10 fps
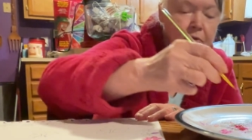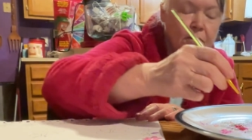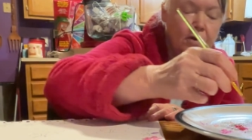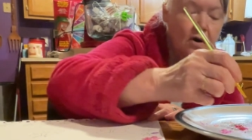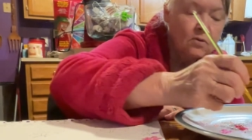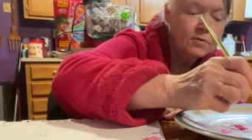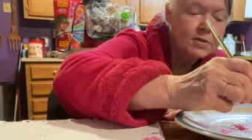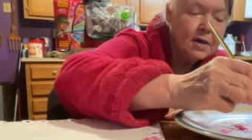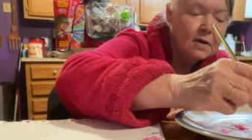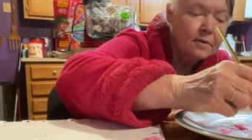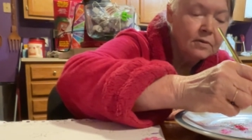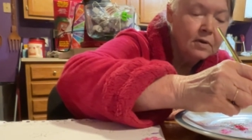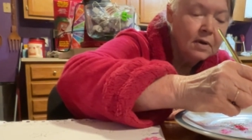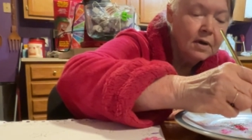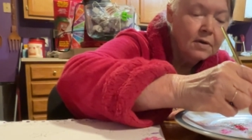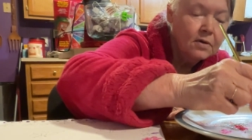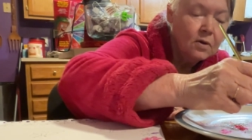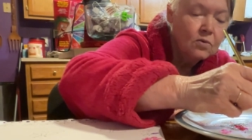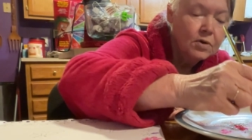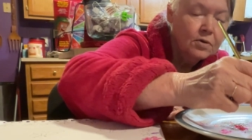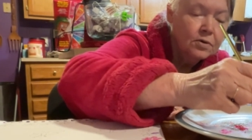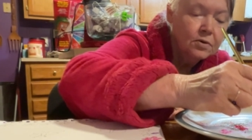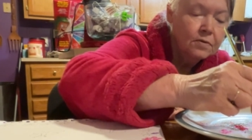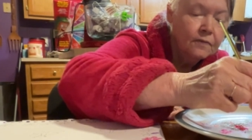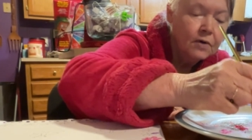it turns out that it ain't no good,